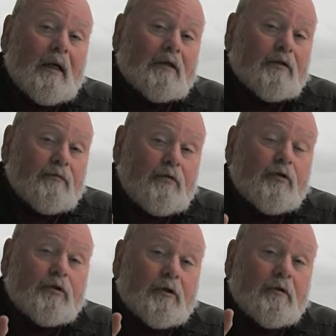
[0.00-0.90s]
as a
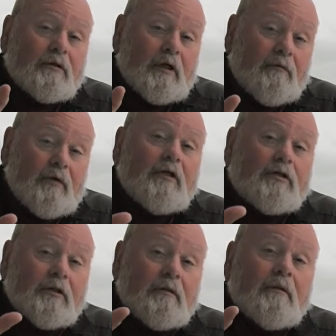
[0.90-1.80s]
future
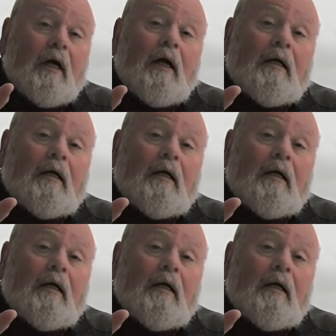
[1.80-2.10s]
salvation